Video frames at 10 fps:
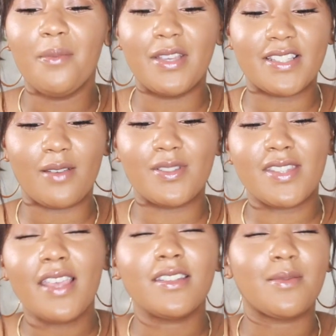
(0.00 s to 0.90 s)
Because I was
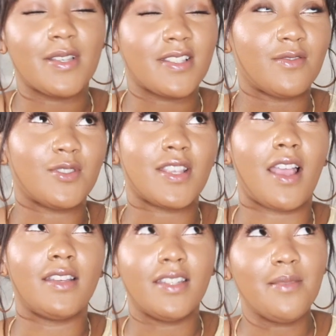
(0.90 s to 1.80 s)
saying to myself, I was like,
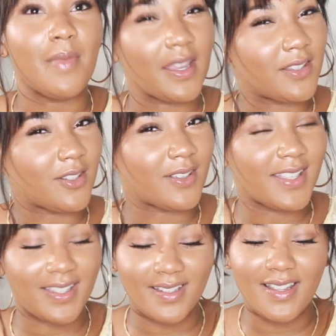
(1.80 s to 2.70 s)
I need a manicure
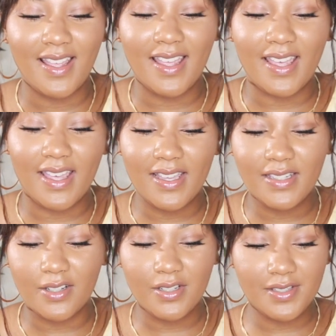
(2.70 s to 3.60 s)
kit. And
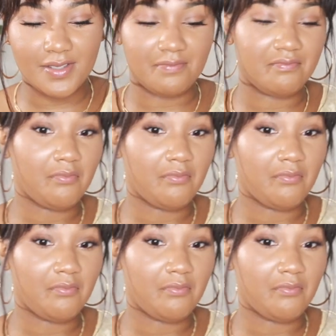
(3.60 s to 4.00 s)
here it is.